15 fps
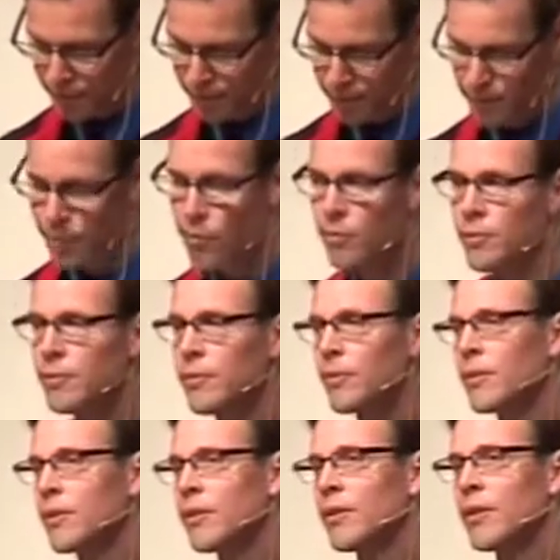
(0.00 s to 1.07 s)

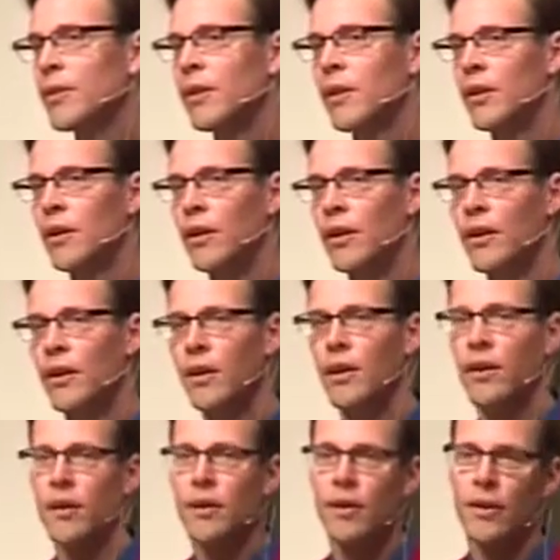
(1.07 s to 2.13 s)

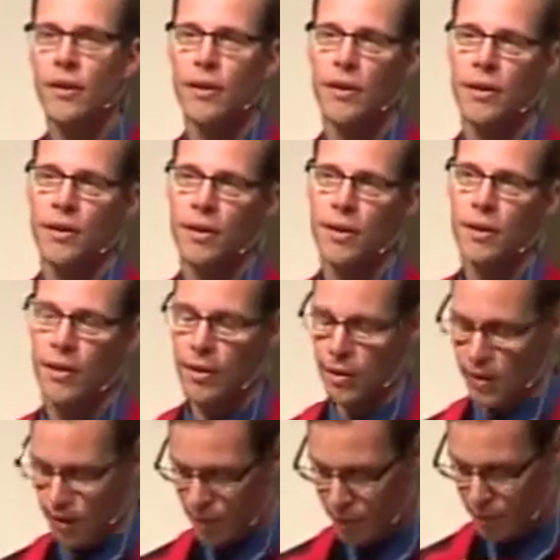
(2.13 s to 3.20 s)

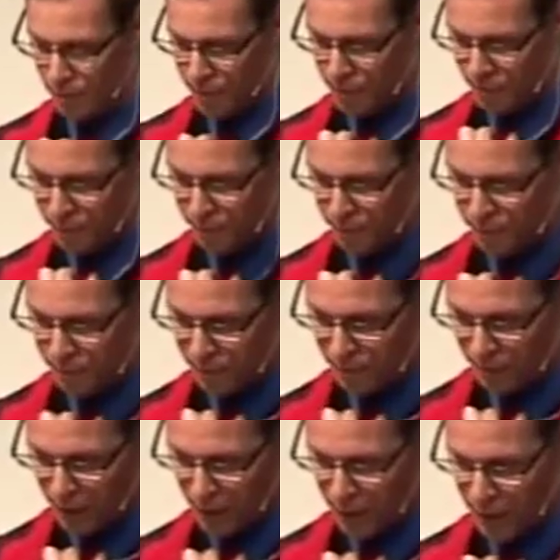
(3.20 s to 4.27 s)

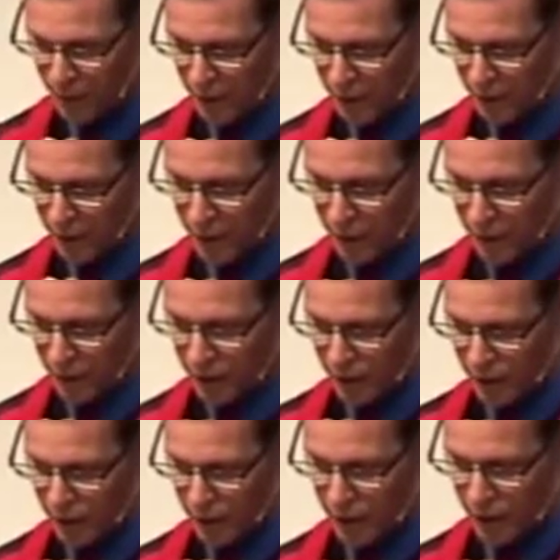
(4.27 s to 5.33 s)

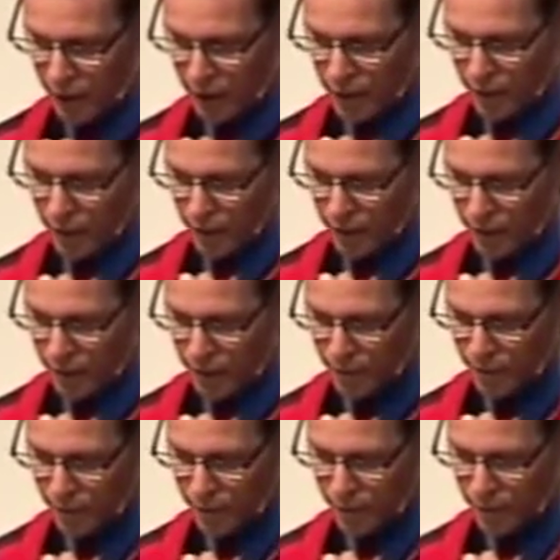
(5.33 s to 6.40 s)
(silence)